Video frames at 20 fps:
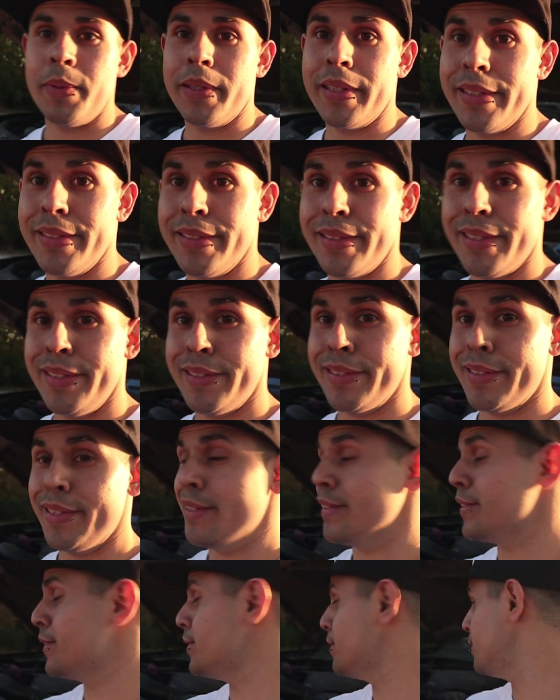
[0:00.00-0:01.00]
because this
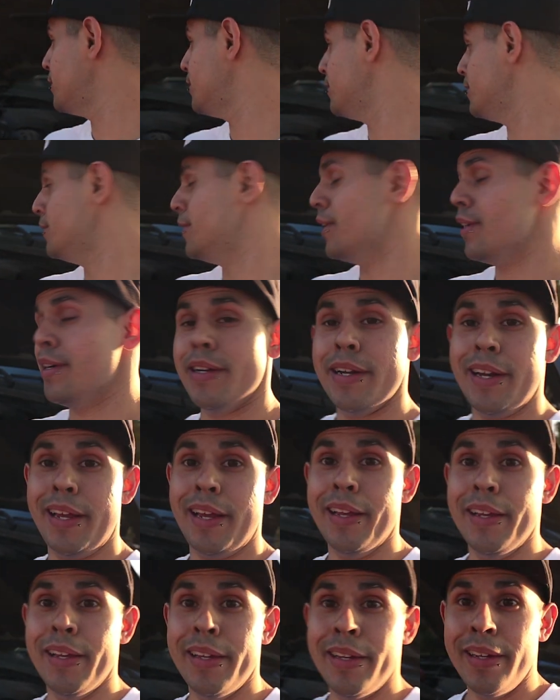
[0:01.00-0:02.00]
thing's
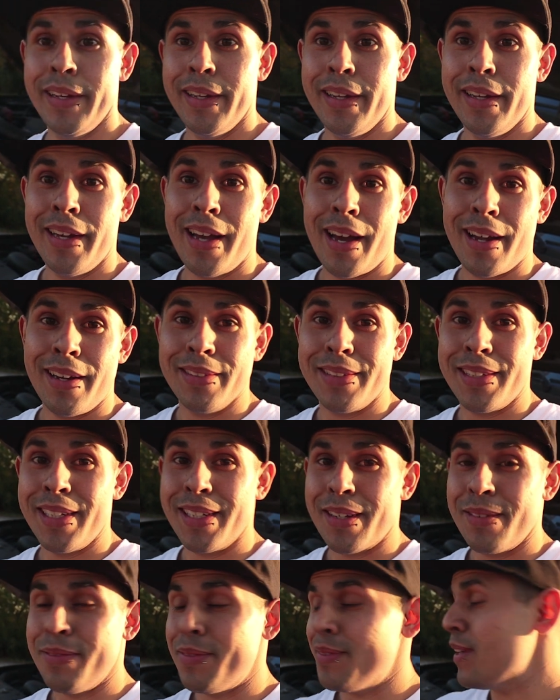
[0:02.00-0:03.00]
dirty. I don't
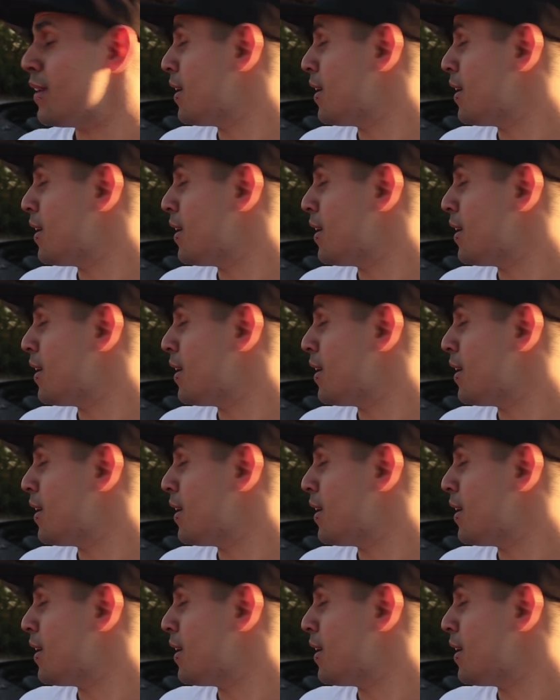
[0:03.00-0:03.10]
think I've